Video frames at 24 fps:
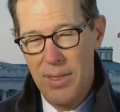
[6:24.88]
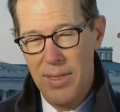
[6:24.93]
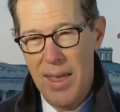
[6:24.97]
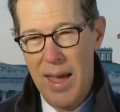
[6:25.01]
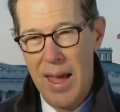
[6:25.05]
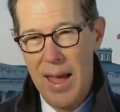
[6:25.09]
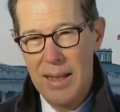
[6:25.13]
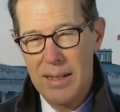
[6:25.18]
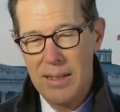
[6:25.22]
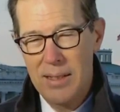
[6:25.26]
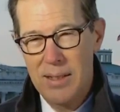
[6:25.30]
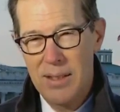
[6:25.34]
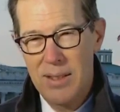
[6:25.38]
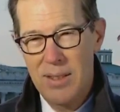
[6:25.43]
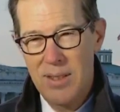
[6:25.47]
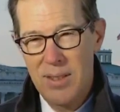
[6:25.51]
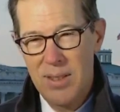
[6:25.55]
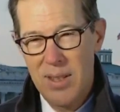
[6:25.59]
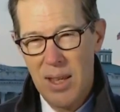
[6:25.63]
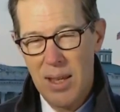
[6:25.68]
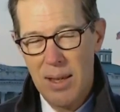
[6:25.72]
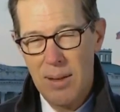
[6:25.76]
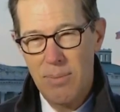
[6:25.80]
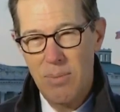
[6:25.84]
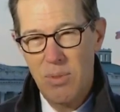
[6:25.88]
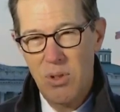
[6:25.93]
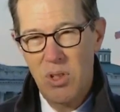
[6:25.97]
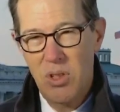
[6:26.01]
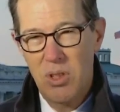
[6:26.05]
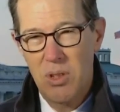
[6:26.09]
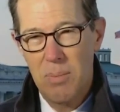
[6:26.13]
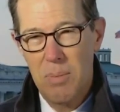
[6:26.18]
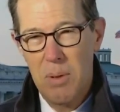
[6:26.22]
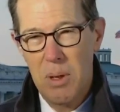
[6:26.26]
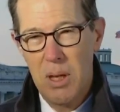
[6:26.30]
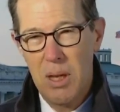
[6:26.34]
that
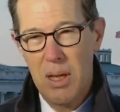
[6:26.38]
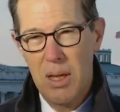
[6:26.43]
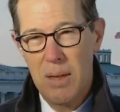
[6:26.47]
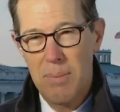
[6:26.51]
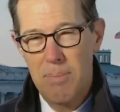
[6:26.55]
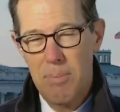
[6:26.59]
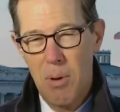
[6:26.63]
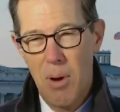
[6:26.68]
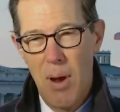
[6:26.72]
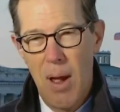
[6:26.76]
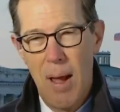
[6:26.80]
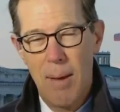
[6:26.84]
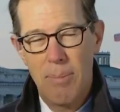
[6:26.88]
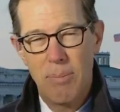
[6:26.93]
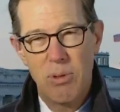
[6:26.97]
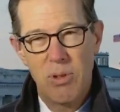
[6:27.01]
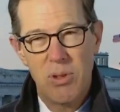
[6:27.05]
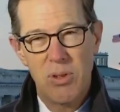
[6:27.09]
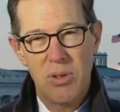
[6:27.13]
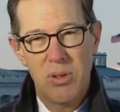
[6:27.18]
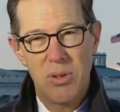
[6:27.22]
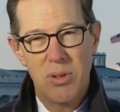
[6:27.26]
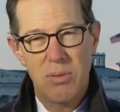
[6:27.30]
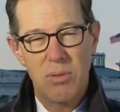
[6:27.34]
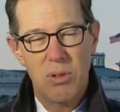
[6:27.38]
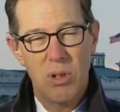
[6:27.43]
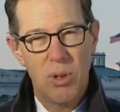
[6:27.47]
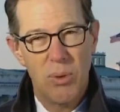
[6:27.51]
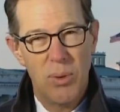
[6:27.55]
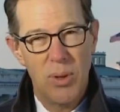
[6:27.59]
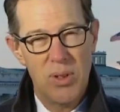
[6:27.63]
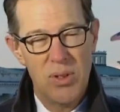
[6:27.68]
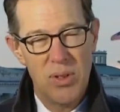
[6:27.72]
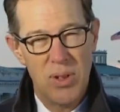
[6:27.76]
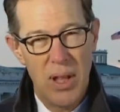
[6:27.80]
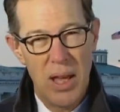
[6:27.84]
seems to be perhaps
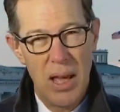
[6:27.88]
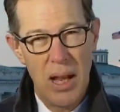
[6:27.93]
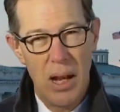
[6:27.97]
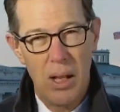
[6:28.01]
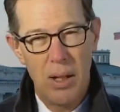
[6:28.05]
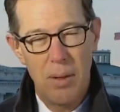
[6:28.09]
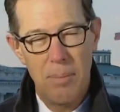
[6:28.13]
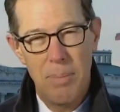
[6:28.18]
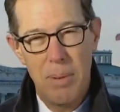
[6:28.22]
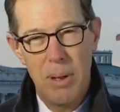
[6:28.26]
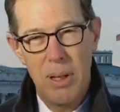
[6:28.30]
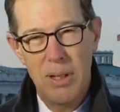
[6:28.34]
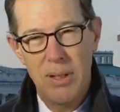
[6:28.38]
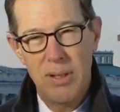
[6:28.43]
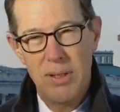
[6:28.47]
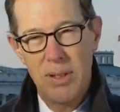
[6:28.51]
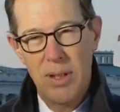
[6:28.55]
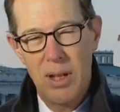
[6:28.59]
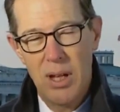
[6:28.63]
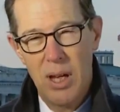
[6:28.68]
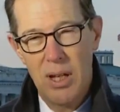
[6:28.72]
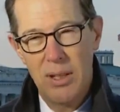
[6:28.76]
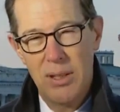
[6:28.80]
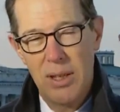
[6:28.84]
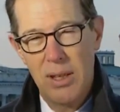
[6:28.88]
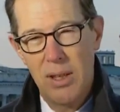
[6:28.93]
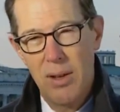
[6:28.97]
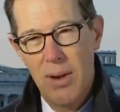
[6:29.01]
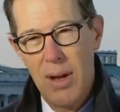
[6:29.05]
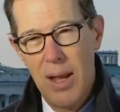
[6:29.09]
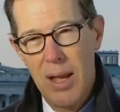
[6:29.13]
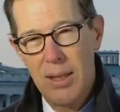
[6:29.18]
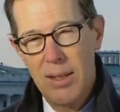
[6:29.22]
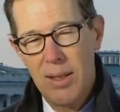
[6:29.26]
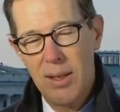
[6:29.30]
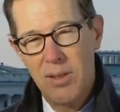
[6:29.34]
coincidental, but on the other
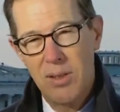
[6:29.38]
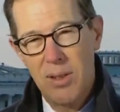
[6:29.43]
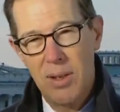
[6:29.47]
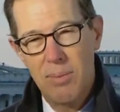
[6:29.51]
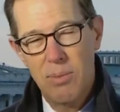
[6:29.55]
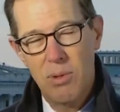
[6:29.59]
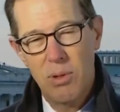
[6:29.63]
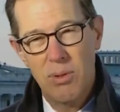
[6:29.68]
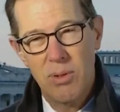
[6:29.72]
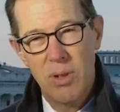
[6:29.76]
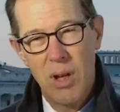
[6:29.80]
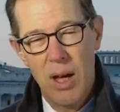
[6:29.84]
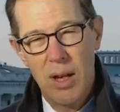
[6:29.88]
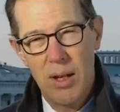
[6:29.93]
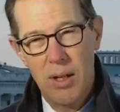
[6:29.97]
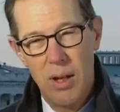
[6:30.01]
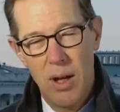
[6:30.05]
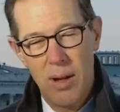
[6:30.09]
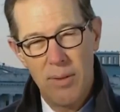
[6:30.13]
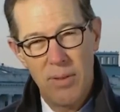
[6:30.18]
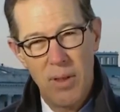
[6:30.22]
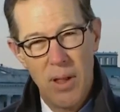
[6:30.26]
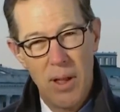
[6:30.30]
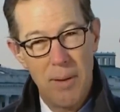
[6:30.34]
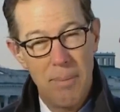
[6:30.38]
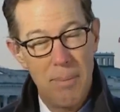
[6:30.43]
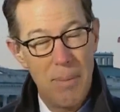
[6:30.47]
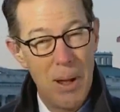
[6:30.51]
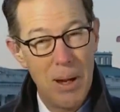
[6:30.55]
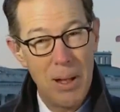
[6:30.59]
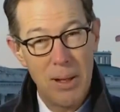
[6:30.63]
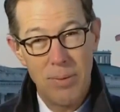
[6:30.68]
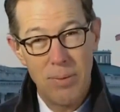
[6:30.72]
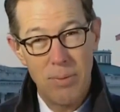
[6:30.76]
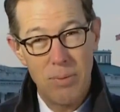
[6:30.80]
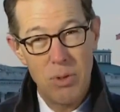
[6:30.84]
hand, they seem to have gotten an awful lot of
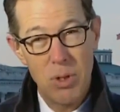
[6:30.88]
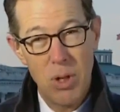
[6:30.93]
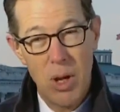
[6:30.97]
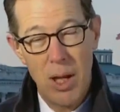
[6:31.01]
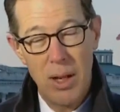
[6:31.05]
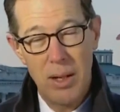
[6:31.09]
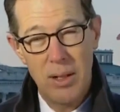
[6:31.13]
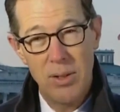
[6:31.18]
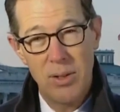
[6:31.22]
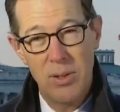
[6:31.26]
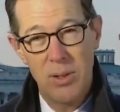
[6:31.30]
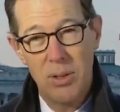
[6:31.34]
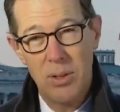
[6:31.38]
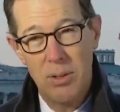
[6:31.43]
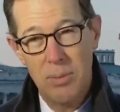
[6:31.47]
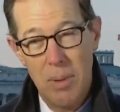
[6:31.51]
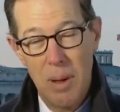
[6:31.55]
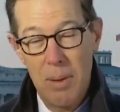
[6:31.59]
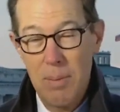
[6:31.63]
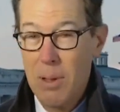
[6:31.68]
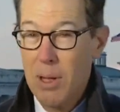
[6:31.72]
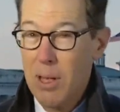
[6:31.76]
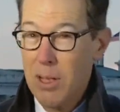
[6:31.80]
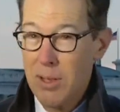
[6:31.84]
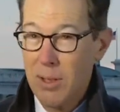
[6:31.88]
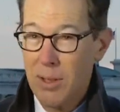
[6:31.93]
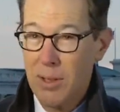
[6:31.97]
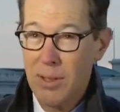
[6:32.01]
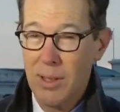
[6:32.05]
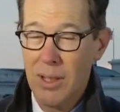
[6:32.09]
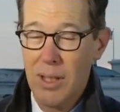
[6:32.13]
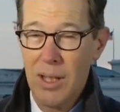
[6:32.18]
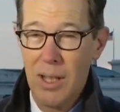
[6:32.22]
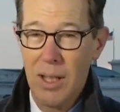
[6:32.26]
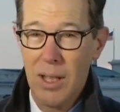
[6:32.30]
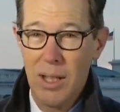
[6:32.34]
money from China, so maybe it
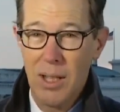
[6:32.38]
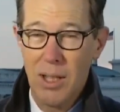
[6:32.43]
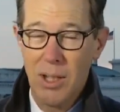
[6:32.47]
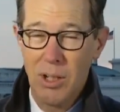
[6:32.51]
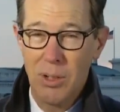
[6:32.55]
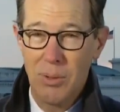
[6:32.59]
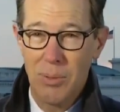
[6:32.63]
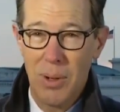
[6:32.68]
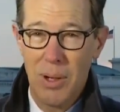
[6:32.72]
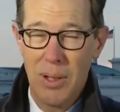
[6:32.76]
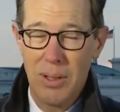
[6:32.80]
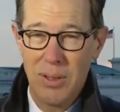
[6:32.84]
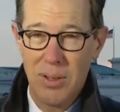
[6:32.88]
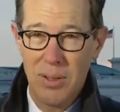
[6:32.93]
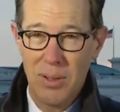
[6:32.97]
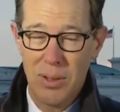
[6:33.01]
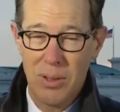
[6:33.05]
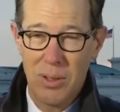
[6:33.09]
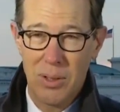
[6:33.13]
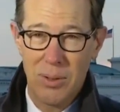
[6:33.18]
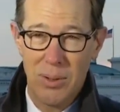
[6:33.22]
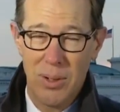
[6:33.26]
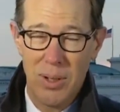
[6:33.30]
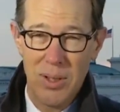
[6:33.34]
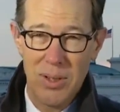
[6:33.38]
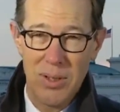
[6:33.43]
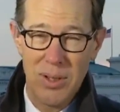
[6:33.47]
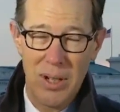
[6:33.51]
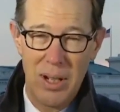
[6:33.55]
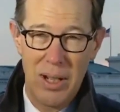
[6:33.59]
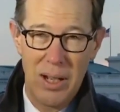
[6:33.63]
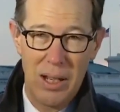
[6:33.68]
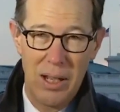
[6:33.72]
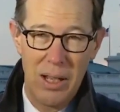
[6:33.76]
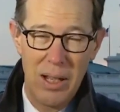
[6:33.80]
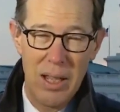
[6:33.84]
isn't quite so
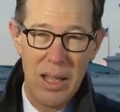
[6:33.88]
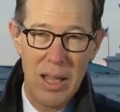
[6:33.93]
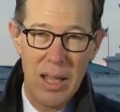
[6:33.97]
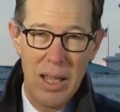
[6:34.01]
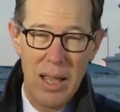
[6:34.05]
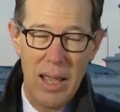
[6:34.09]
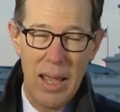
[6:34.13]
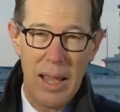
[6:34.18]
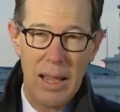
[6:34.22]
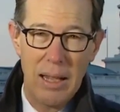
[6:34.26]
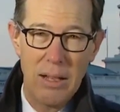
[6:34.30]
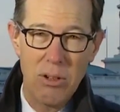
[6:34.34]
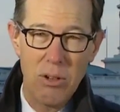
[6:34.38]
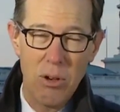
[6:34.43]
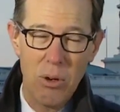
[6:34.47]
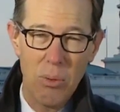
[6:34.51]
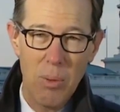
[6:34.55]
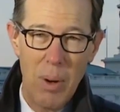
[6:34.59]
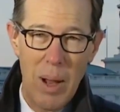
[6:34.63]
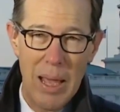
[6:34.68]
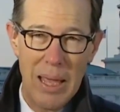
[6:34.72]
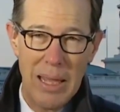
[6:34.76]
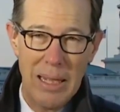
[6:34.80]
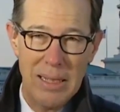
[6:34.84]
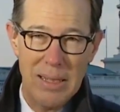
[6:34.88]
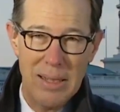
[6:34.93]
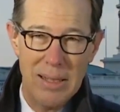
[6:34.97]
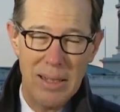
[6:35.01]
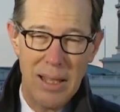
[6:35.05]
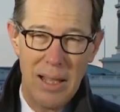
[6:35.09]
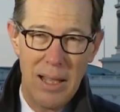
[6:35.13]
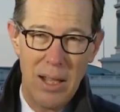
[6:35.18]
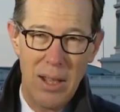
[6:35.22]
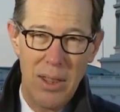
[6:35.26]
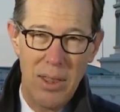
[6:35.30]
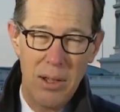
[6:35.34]
coincidental. And you're right,
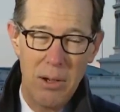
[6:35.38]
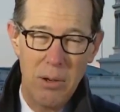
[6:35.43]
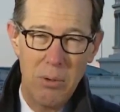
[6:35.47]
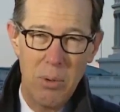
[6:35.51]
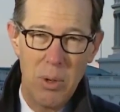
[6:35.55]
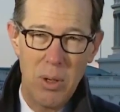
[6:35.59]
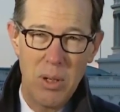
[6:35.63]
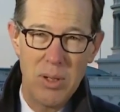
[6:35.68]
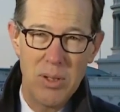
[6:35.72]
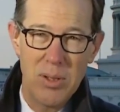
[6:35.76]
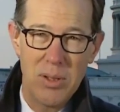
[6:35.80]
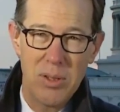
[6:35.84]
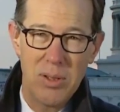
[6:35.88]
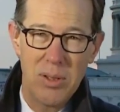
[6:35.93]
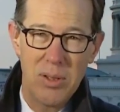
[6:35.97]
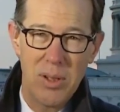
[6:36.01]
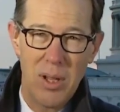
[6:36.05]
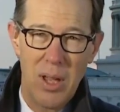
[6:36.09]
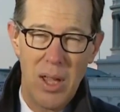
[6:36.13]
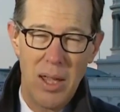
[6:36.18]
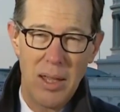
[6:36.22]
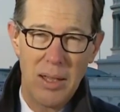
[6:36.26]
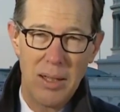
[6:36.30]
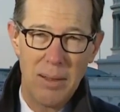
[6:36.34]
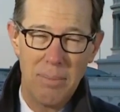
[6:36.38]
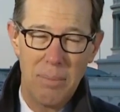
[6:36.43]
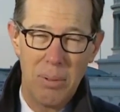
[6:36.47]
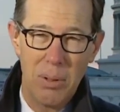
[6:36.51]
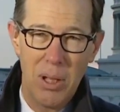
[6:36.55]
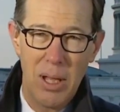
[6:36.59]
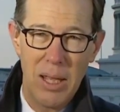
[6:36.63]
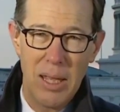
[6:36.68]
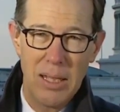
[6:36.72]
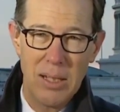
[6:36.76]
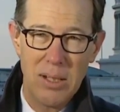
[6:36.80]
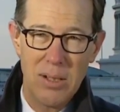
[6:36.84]
there was a
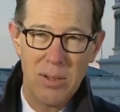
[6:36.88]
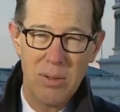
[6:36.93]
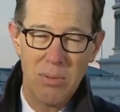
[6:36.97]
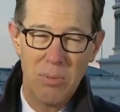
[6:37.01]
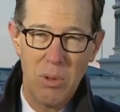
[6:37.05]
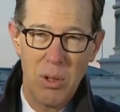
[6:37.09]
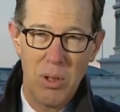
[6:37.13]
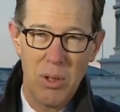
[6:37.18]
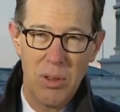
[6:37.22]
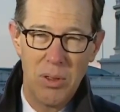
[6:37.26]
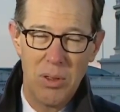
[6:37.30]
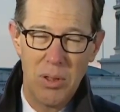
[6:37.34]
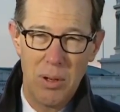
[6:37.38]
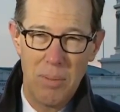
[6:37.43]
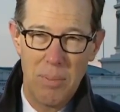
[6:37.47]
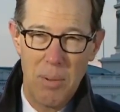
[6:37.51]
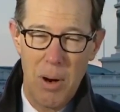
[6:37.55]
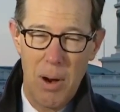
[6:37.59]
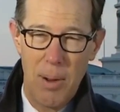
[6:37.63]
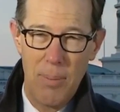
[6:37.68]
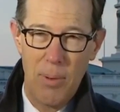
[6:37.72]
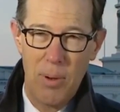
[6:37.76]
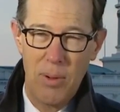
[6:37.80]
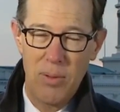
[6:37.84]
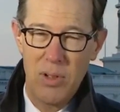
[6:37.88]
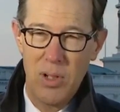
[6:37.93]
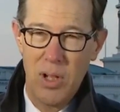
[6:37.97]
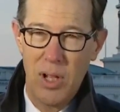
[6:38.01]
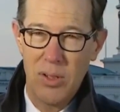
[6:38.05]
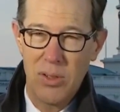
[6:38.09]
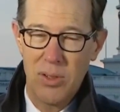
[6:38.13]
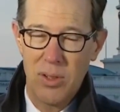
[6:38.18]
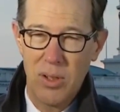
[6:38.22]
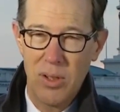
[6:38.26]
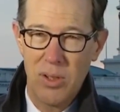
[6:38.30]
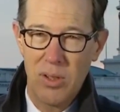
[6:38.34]
complaint with the Department of
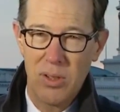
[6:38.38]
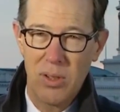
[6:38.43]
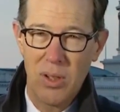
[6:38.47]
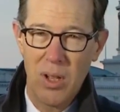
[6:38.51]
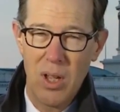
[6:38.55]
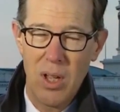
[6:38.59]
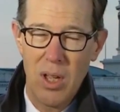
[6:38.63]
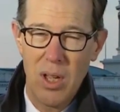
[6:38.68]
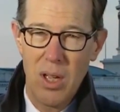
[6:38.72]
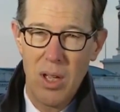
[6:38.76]
Justice